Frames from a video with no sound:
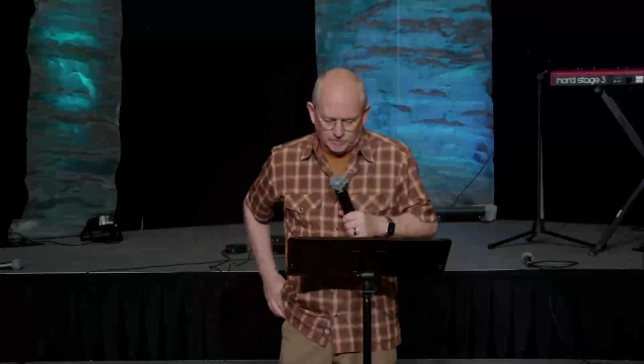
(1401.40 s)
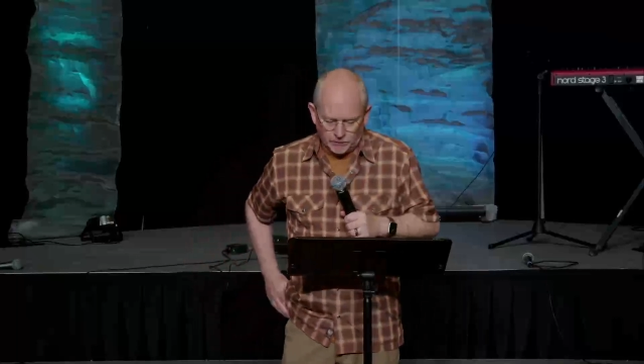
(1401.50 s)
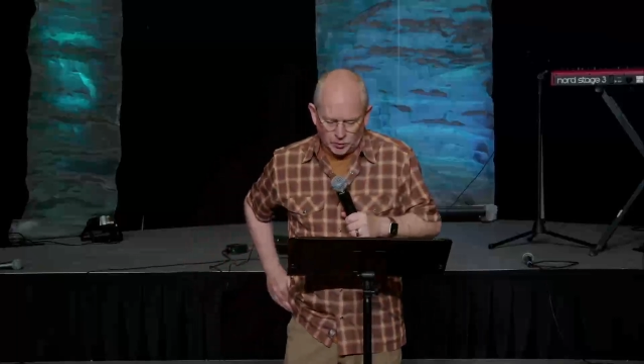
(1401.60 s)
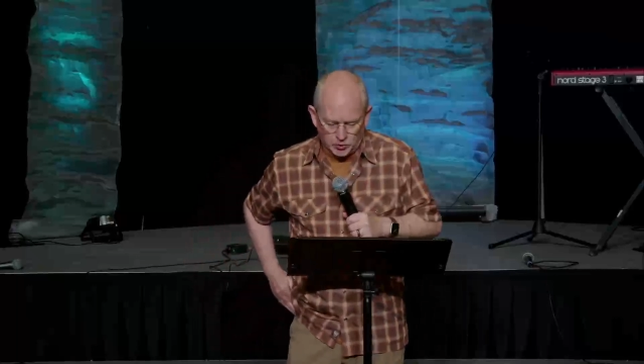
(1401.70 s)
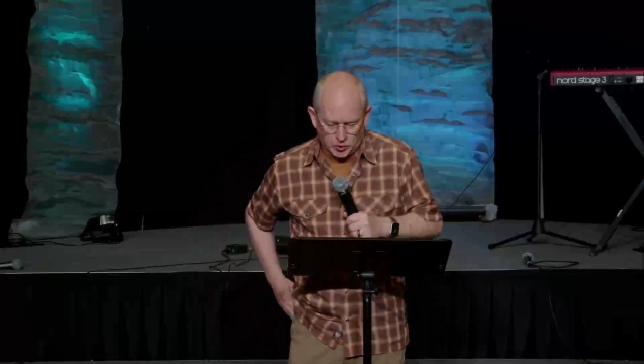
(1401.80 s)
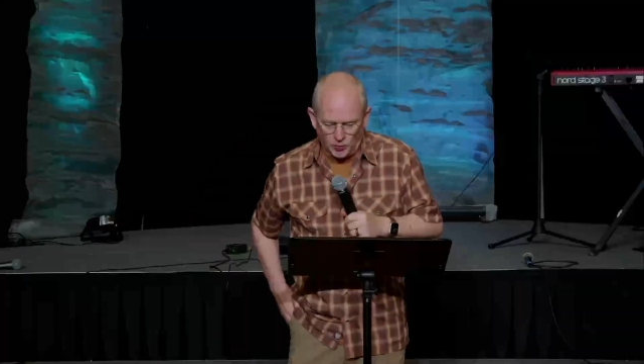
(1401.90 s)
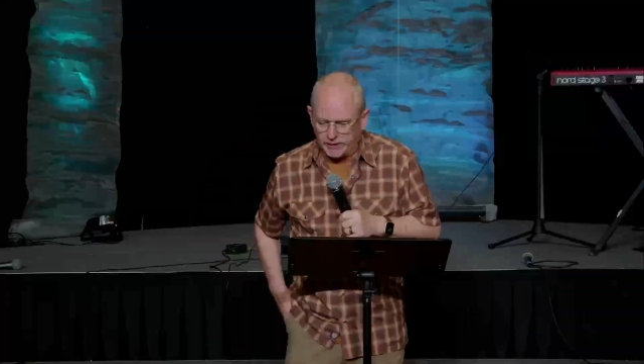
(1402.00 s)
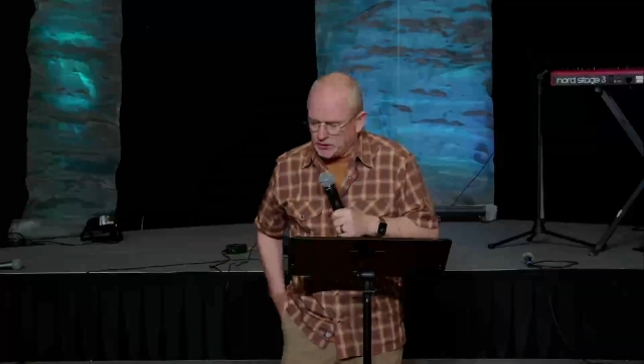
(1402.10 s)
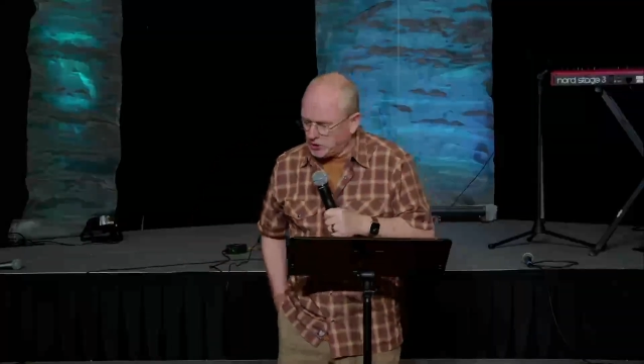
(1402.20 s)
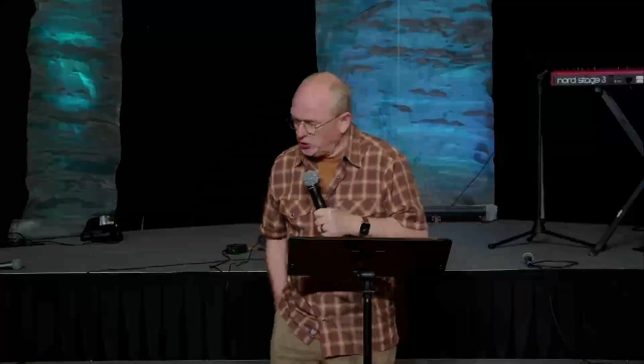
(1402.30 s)
Luke
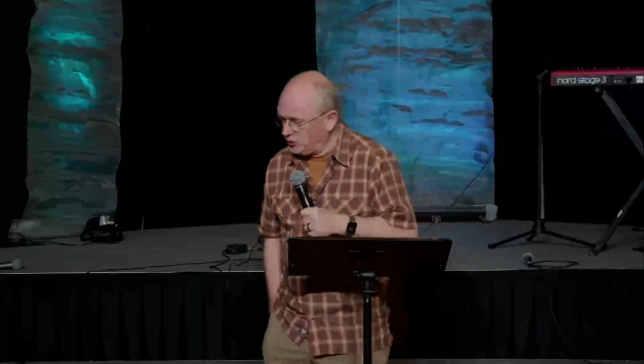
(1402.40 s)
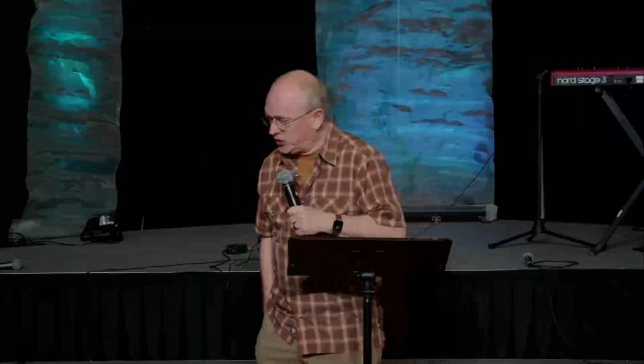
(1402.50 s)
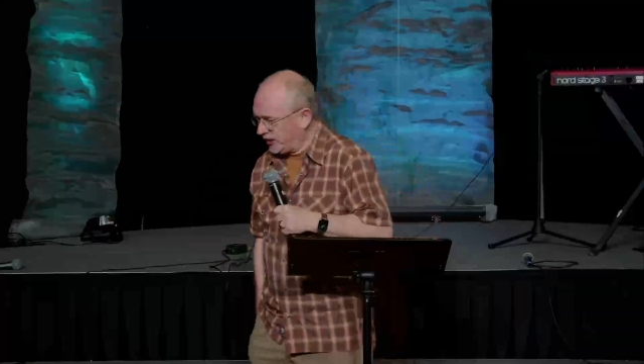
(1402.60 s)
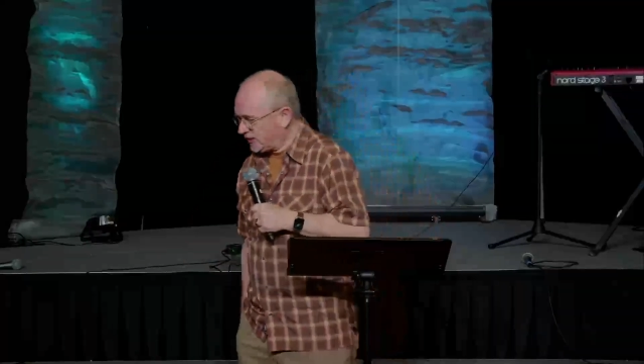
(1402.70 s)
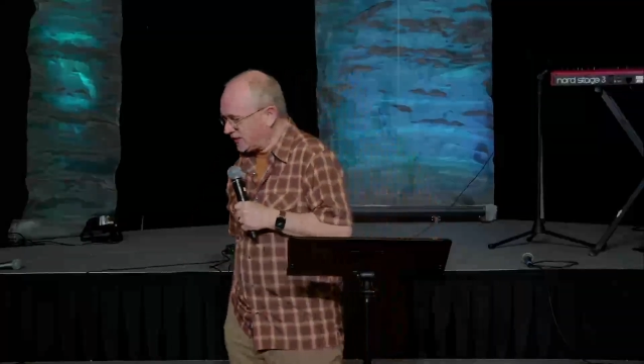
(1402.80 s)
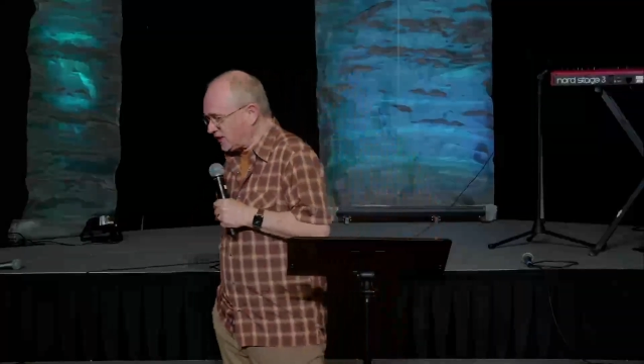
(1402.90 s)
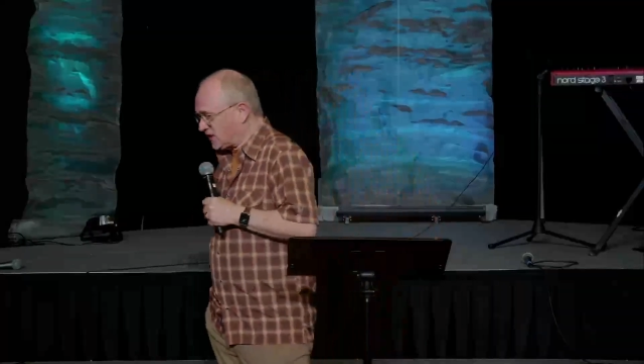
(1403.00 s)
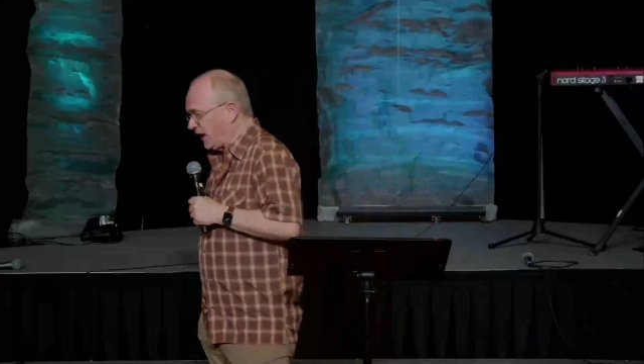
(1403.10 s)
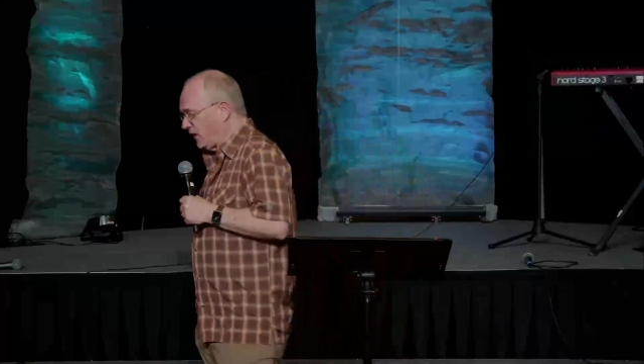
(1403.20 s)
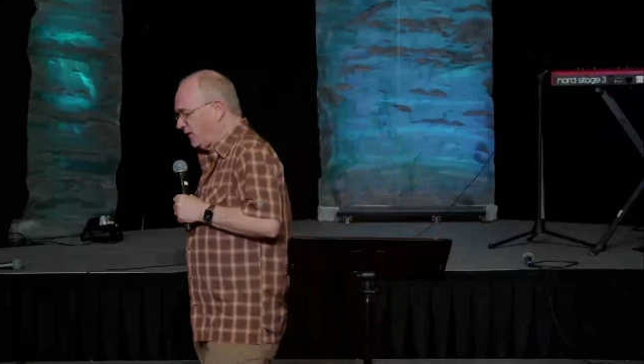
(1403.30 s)
22, Jesus is
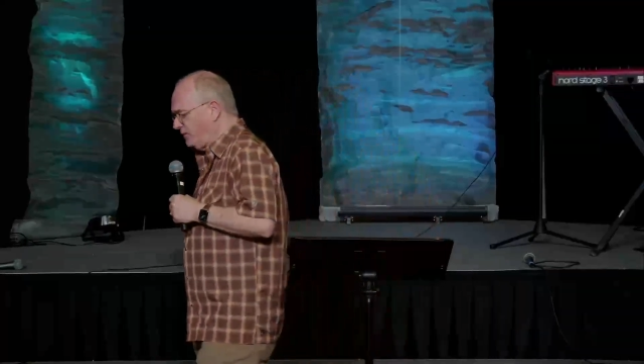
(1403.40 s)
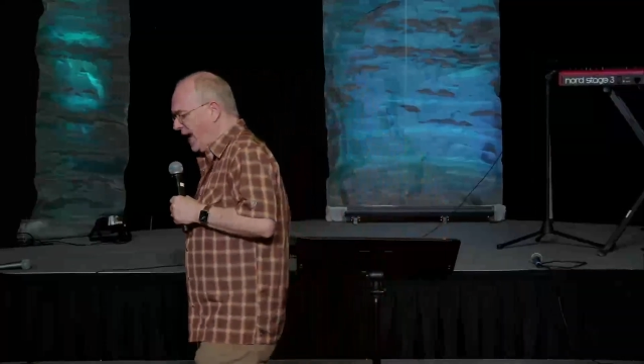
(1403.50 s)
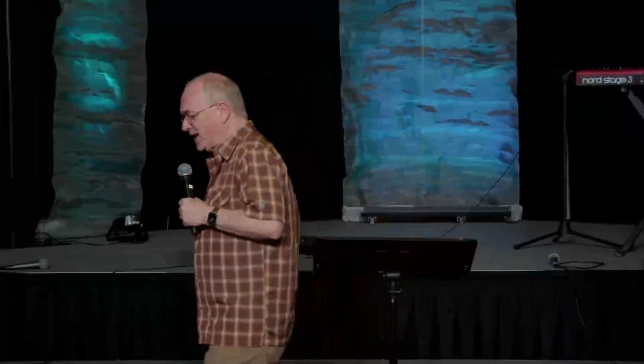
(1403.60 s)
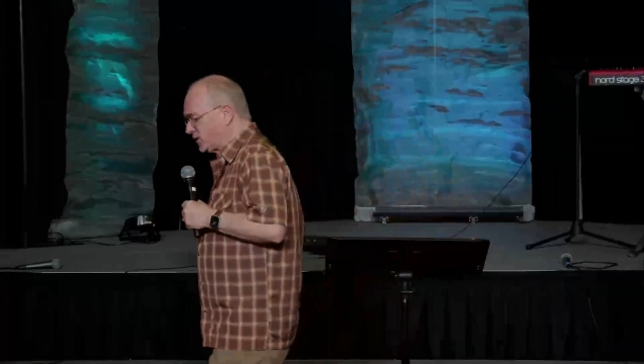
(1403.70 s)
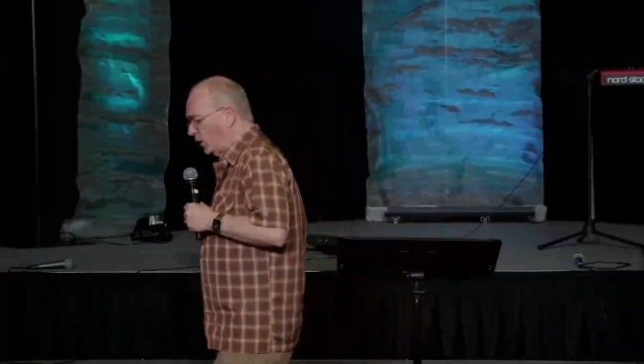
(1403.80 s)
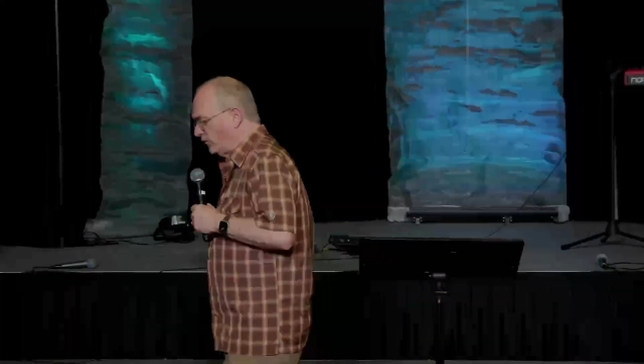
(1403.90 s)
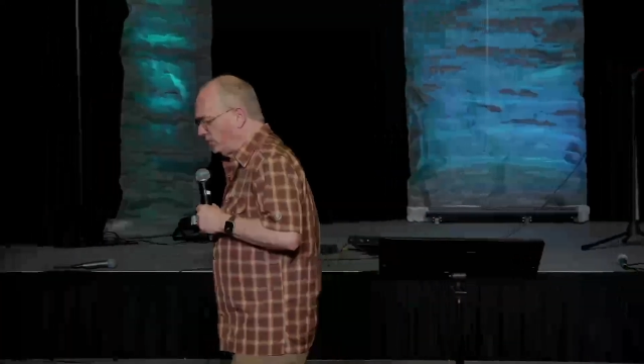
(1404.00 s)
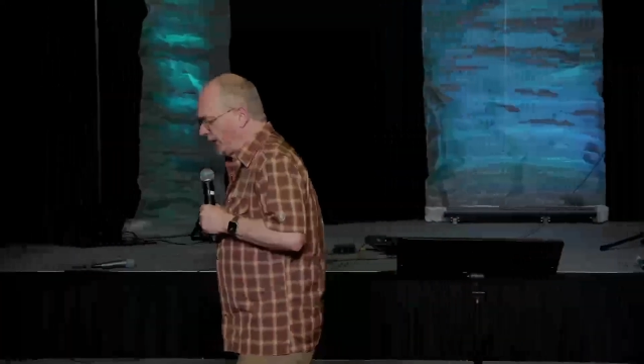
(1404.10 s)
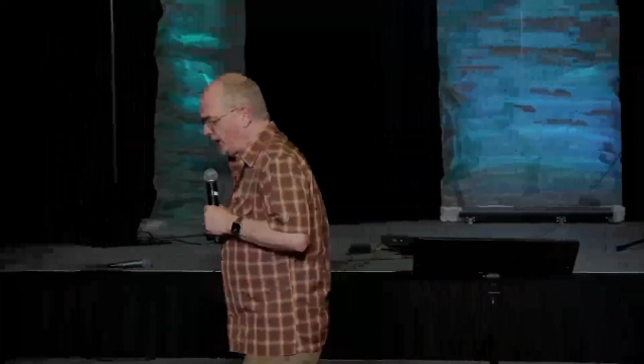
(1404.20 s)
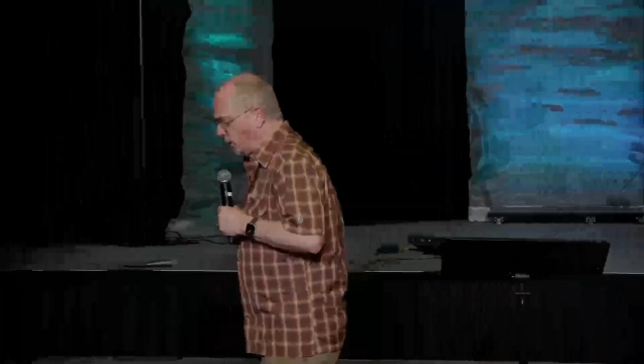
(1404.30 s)
there at the Passover
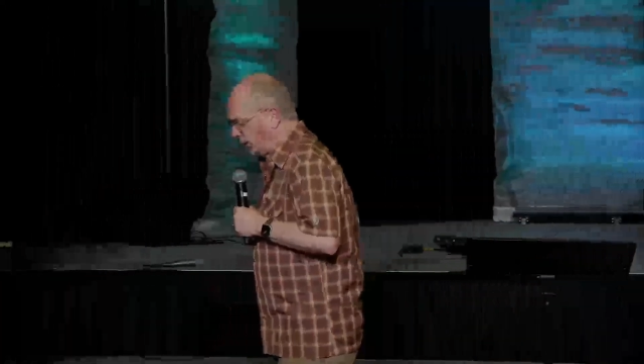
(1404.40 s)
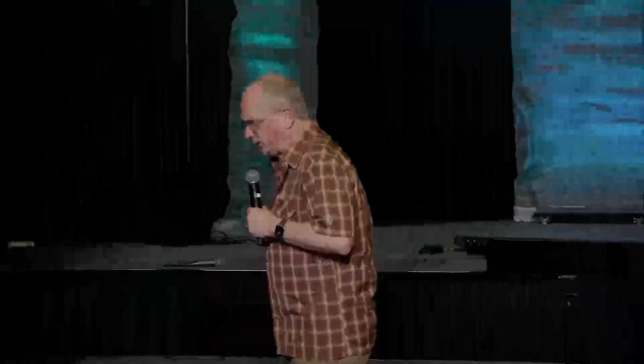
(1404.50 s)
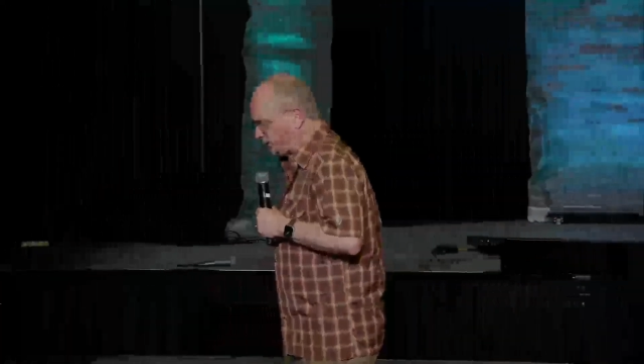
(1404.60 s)
meal.